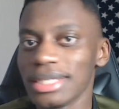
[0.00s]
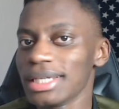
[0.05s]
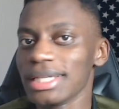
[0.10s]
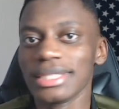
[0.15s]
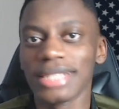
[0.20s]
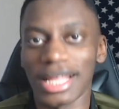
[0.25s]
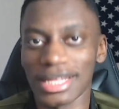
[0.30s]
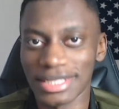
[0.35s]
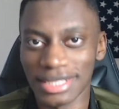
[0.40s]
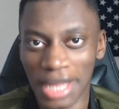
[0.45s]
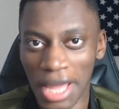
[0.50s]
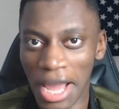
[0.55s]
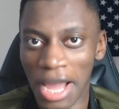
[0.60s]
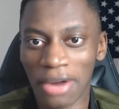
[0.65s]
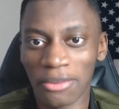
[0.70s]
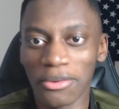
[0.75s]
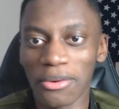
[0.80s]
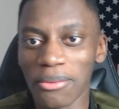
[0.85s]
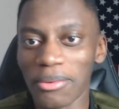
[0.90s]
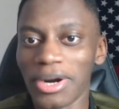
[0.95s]
That's not how
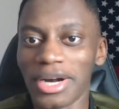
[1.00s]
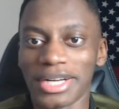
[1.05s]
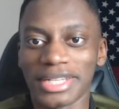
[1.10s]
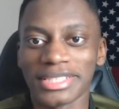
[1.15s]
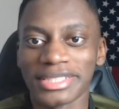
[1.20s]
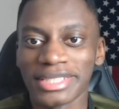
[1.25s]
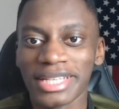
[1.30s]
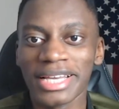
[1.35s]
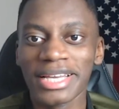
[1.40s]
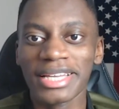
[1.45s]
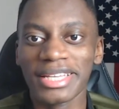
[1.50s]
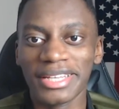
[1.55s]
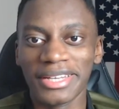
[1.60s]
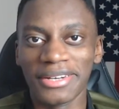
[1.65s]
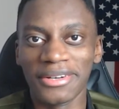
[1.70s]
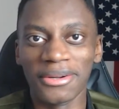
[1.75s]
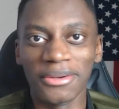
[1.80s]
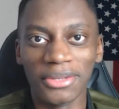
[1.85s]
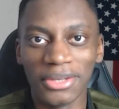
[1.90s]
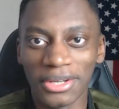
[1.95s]
it works. You
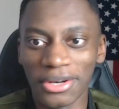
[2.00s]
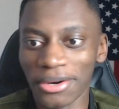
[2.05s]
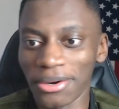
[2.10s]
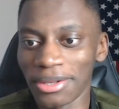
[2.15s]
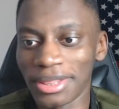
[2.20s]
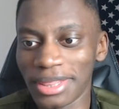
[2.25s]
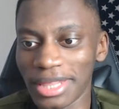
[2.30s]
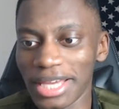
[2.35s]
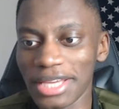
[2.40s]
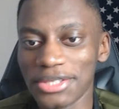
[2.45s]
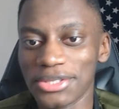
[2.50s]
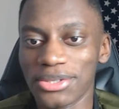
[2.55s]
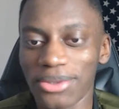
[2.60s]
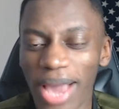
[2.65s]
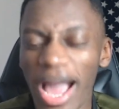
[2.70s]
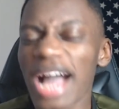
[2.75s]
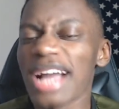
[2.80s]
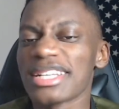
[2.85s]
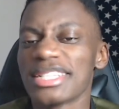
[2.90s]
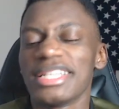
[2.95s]
know, there are things you
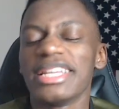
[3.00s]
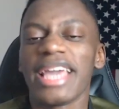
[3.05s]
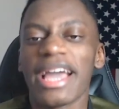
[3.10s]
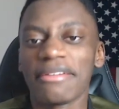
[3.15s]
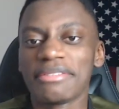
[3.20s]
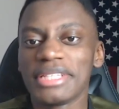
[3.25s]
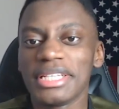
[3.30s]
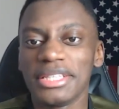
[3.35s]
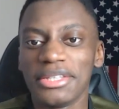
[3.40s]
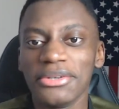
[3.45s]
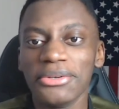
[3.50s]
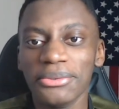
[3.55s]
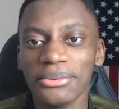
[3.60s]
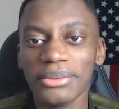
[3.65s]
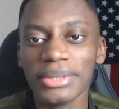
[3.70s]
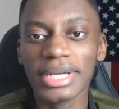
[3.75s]
actually have to do.